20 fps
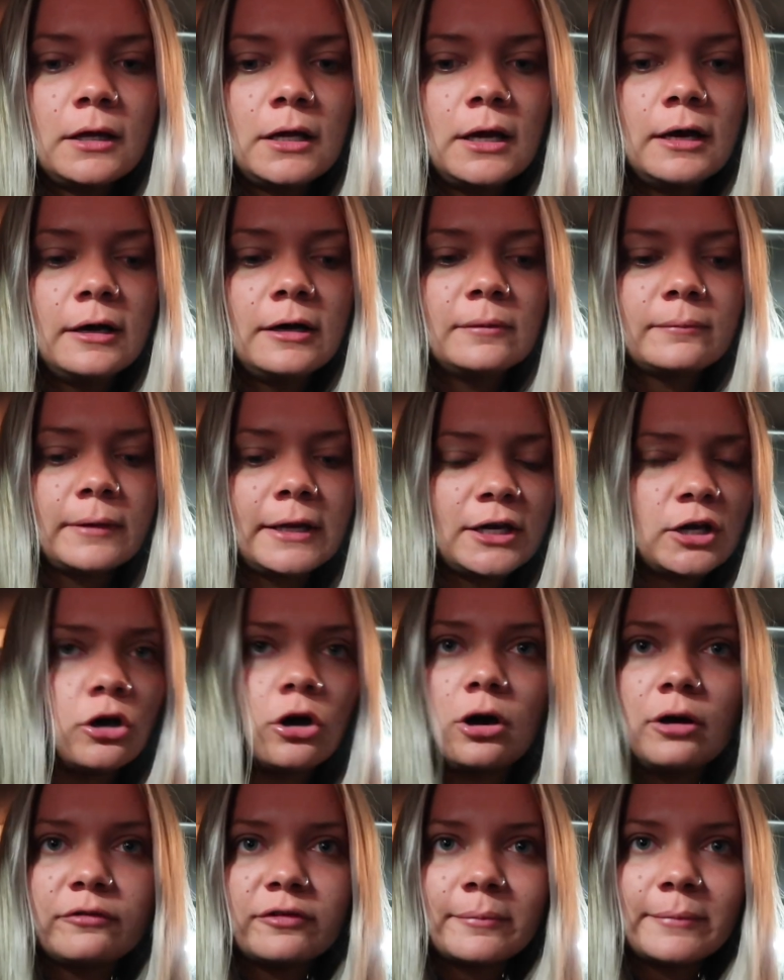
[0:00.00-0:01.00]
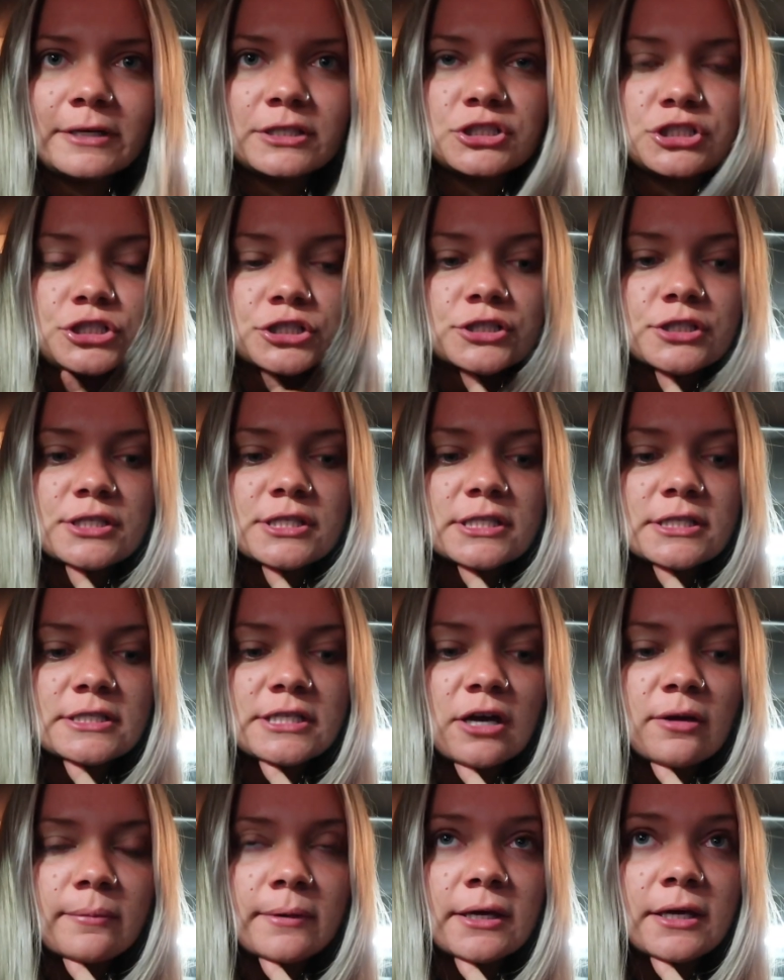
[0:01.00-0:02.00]
um, like call from insurance to
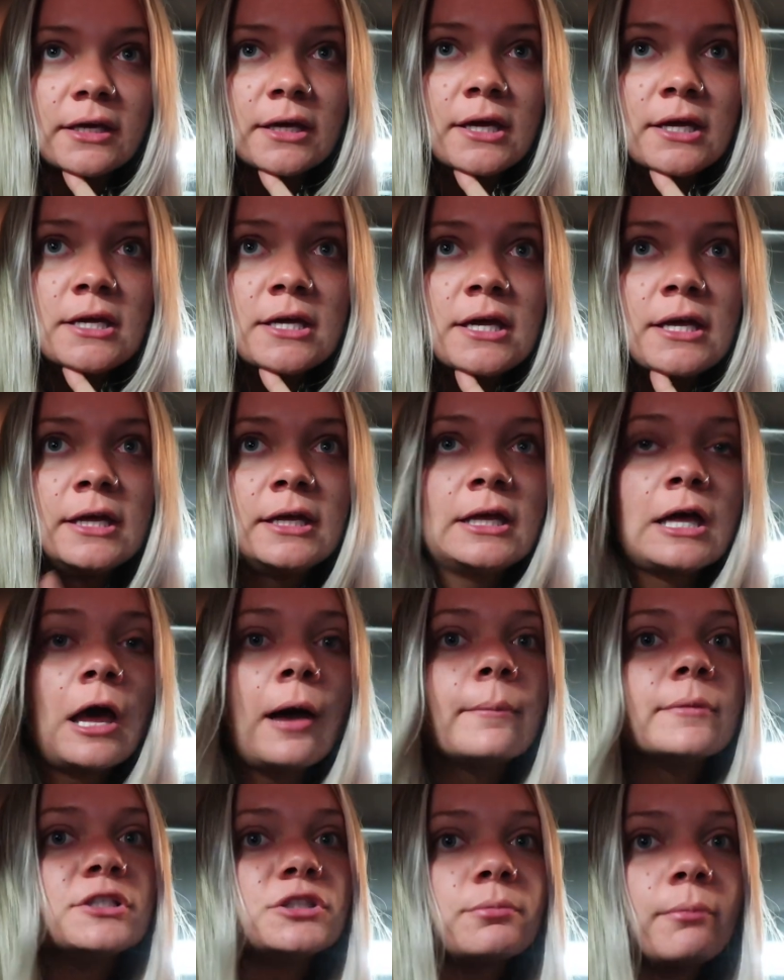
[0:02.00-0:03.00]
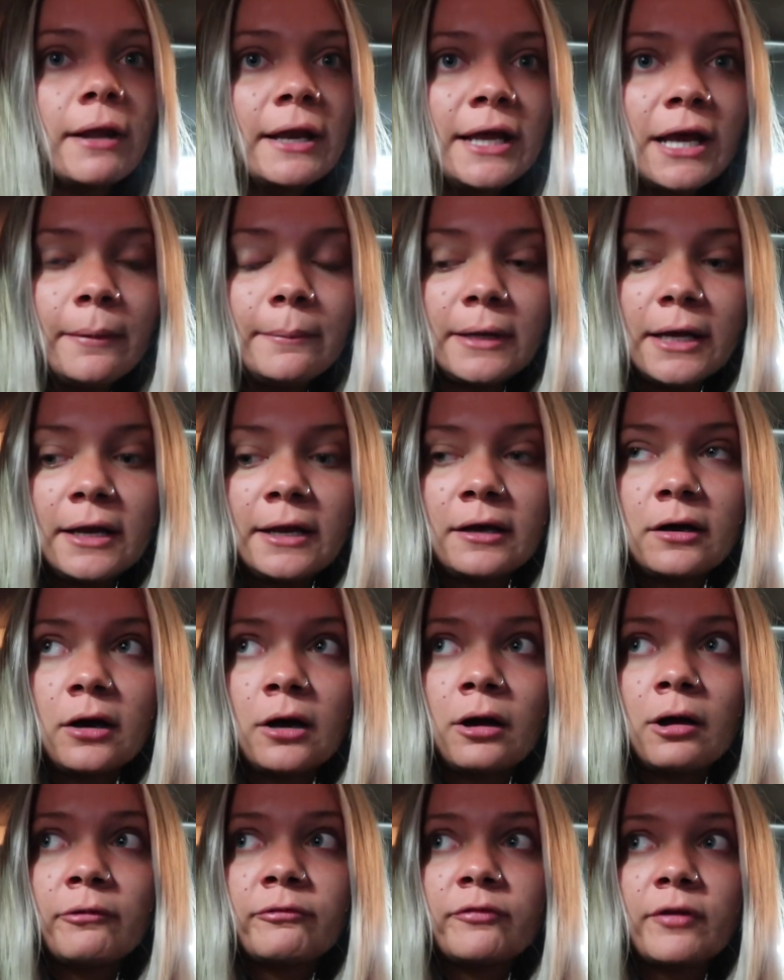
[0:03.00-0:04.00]
tell me how much money I'm getting
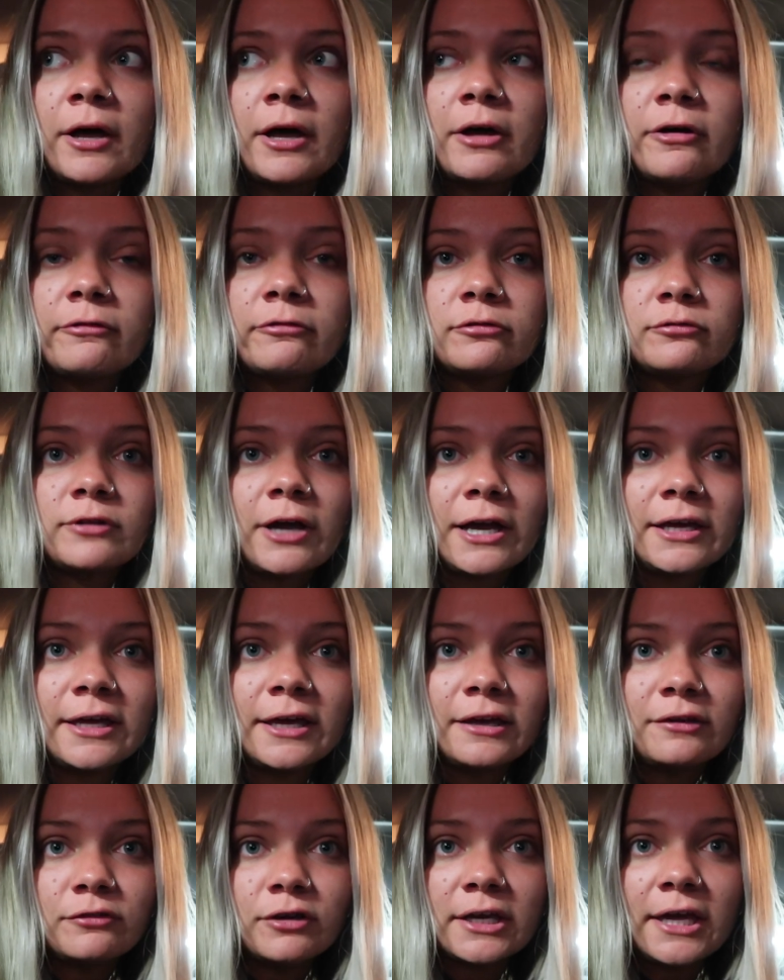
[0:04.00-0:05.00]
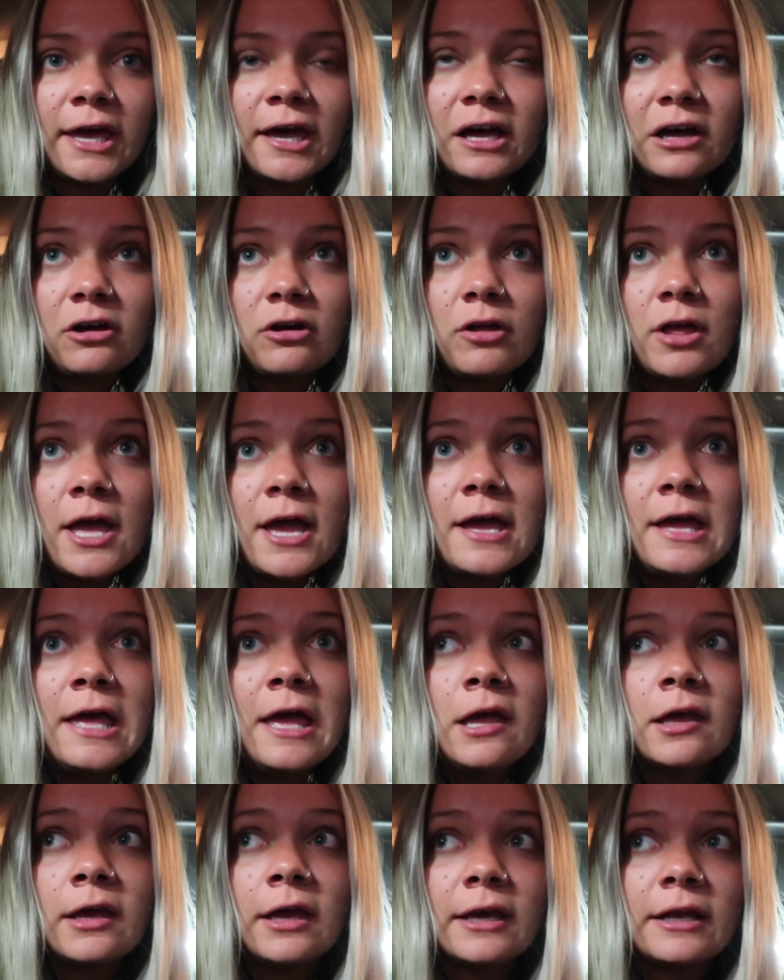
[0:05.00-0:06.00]
off of wrecking Raquel
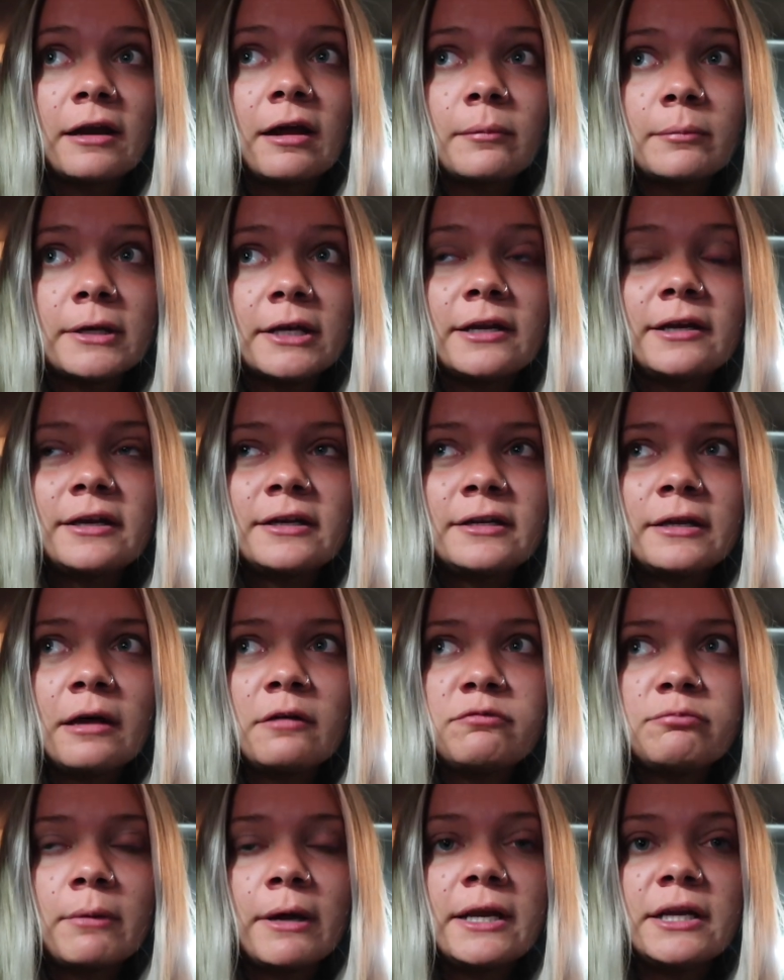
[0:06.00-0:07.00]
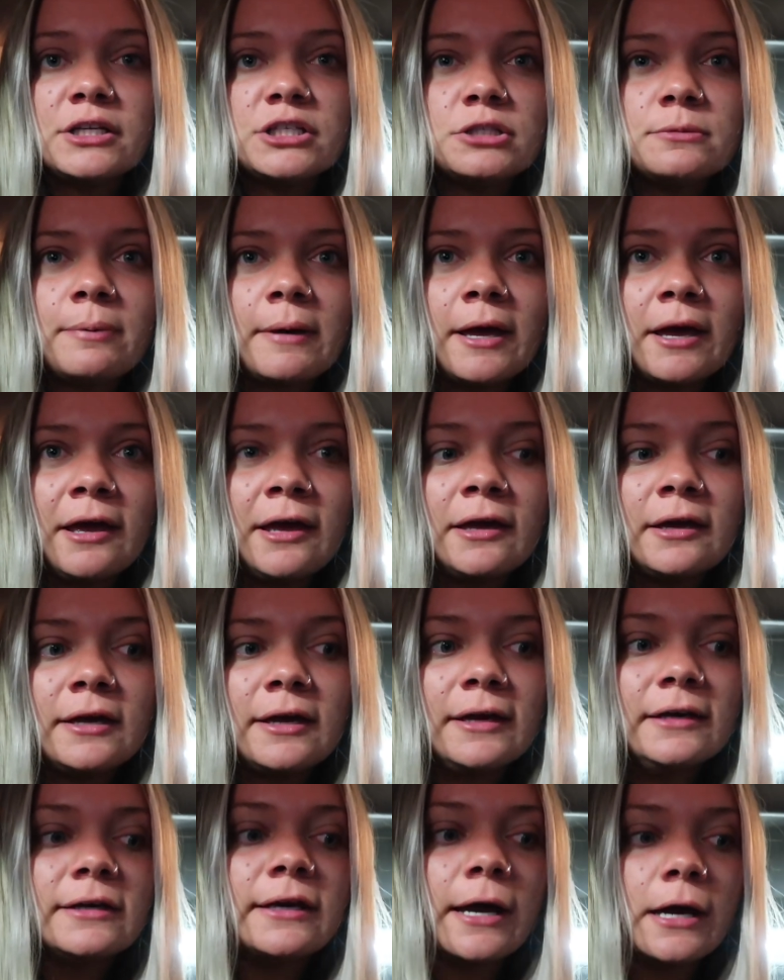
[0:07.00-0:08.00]
and I'm getting enough money to pay
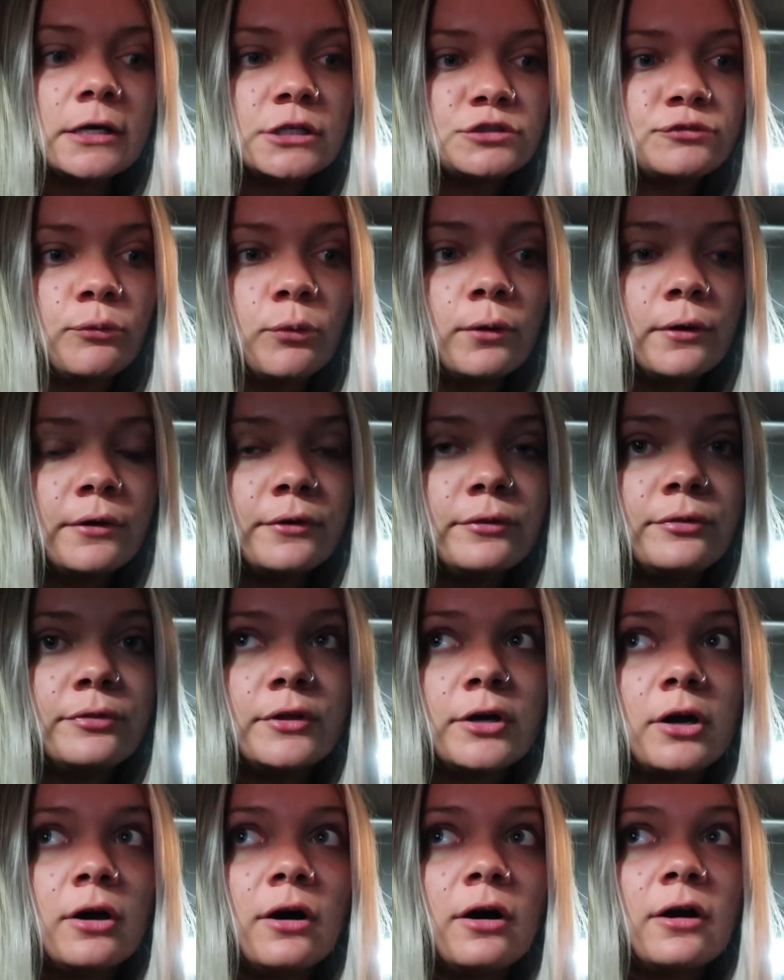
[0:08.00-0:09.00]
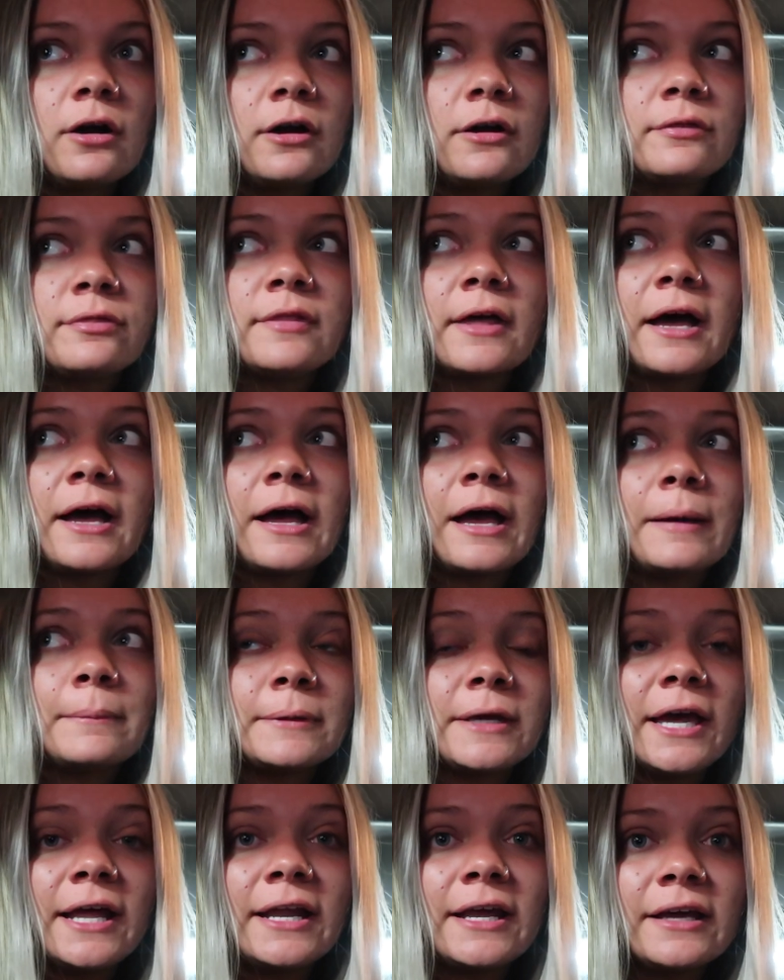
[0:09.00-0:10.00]
in cash for the car that I'm
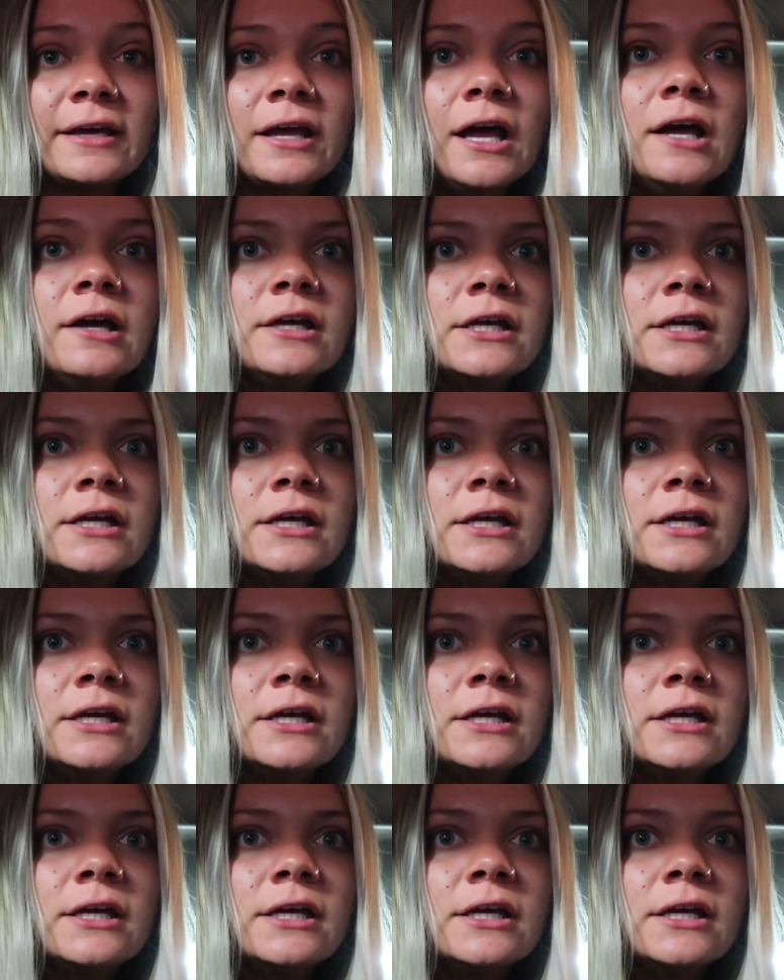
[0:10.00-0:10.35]
getting.